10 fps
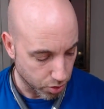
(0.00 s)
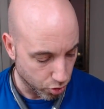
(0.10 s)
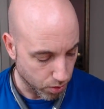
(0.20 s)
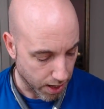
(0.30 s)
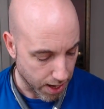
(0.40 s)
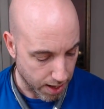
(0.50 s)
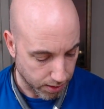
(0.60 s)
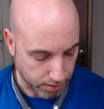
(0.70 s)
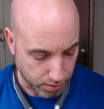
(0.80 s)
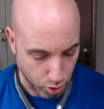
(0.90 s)
new I had
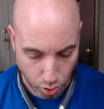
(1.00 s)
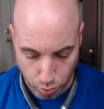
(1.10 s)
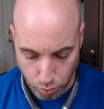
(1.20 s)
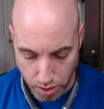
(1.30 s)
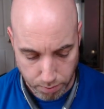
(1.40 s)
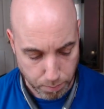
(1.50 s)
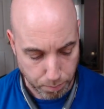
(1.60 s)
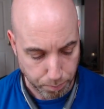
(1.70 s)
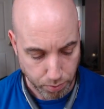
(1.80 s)
like the old one